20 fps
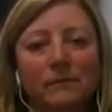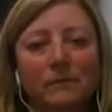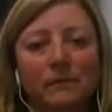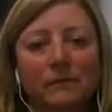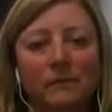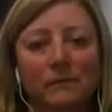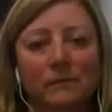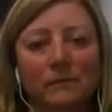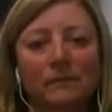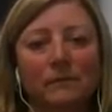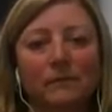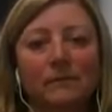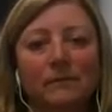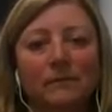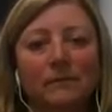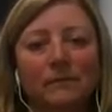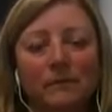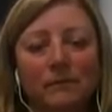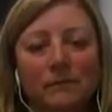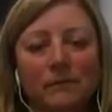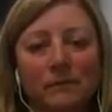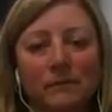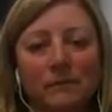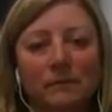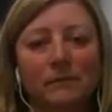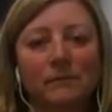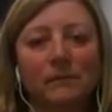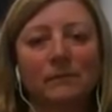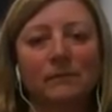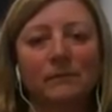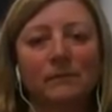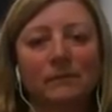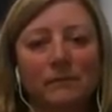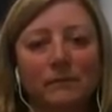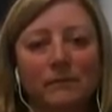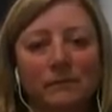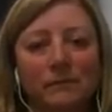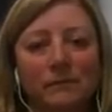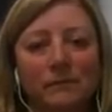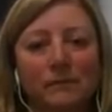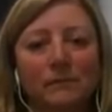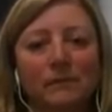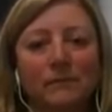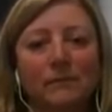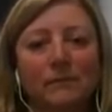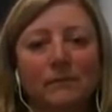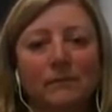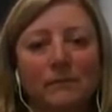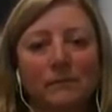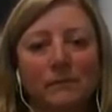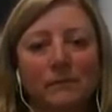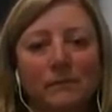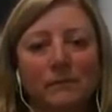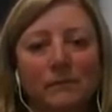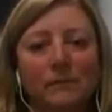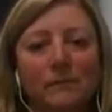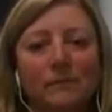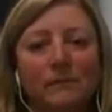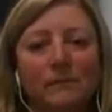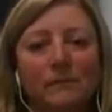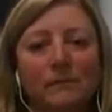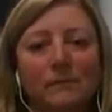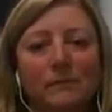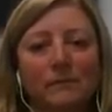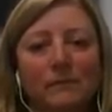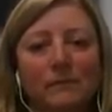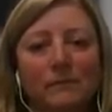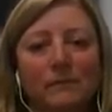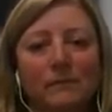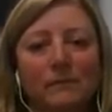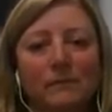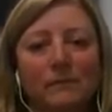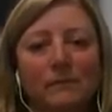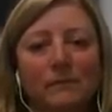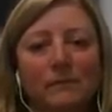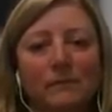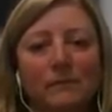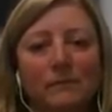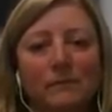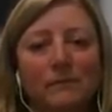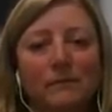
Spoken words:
This person isn't speaking.